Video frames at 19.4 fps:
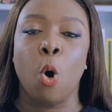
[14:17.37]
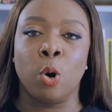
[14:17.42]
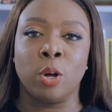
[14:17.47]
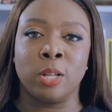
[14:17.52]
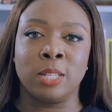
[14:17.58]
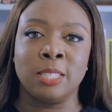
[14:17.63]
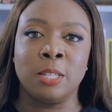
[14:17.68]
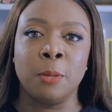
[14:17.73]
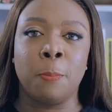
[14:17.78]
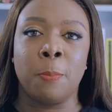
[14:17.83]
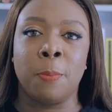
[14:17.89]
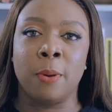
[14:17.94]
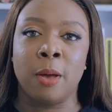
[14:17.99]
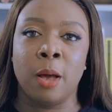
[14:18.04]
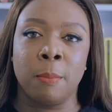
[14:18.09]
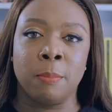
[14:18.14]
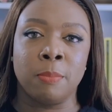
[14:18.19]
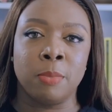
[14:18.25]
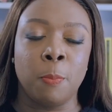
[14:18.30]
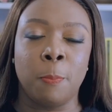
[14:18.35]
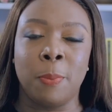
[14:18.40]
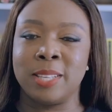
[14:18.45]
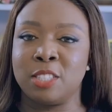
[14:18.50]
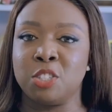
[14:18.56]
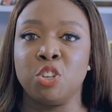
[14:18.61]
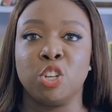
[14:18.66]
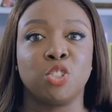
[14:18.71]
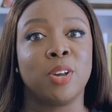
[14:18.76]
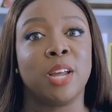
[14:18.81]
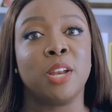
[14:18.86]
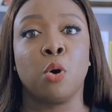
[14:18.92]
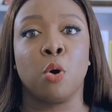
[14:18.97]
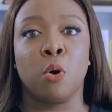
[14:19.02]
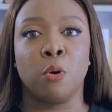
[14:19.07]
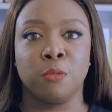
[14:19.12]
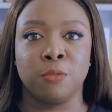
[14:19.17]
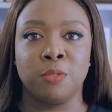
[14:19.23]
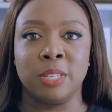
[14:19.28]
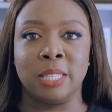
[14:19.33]
on the person you're trying to
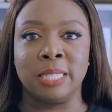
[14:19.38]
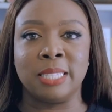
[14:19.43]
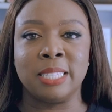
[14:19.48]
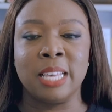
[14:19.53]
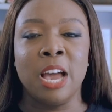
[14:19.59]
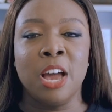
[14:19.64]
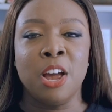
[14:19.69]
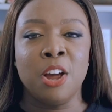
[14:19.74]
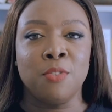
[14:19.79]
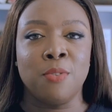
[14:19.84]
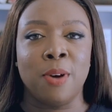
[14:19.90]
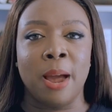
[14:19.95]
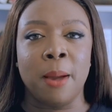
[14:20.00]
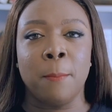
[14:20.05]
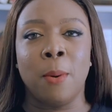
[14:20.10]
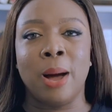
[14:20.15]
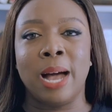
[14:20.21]
convince, right?